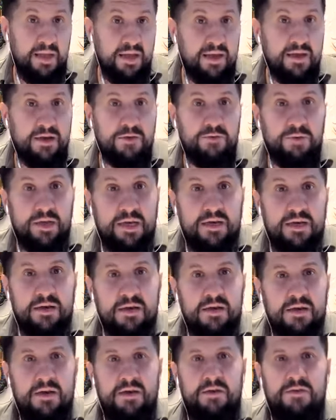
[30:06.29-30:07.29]
Greek
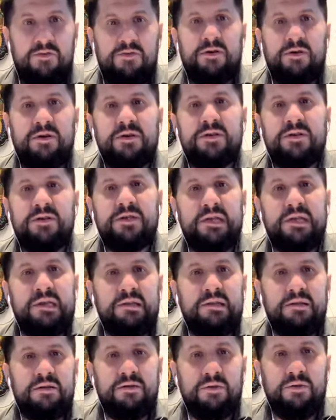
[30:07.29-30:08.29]
church
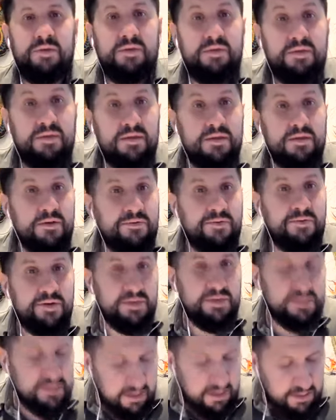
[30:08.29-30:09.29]
in Corinth in the
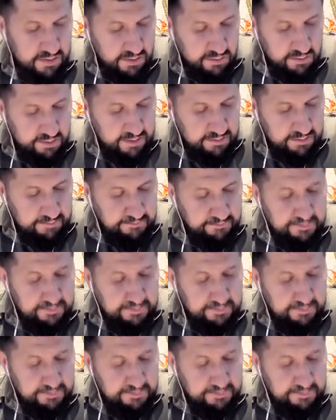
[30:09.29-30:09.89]
first century.